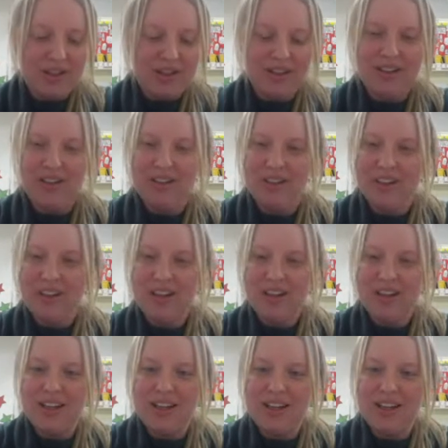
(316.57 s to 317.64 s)

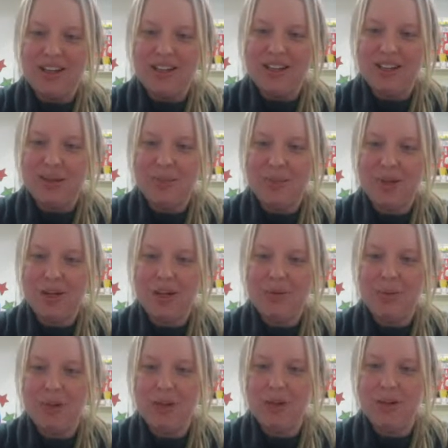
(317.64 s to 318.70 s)
Okay, so maybe
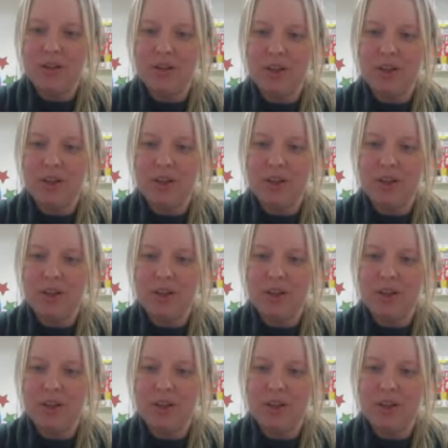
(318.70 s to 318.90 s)
you could